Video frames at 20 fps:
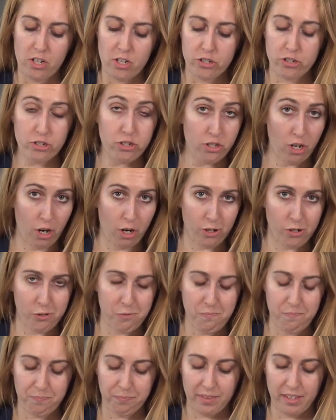
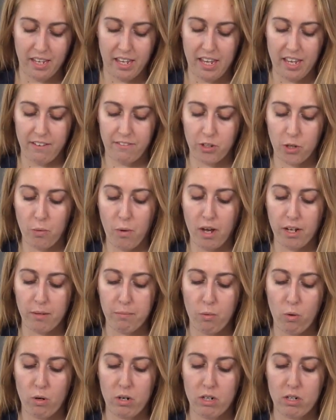So if you want a
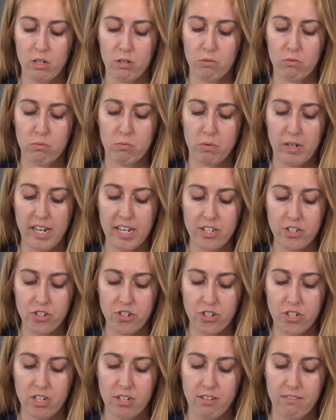more
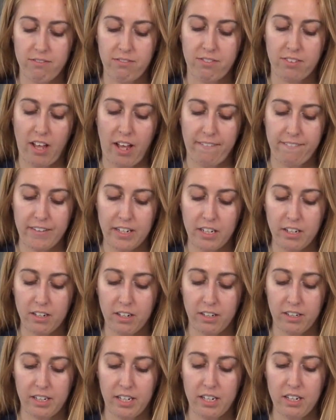rich, fluffy
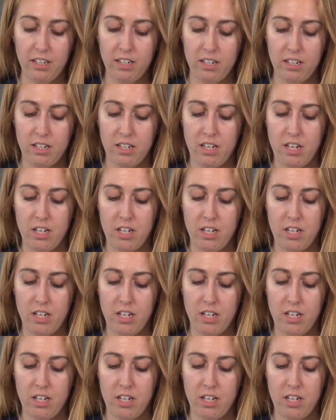cookie,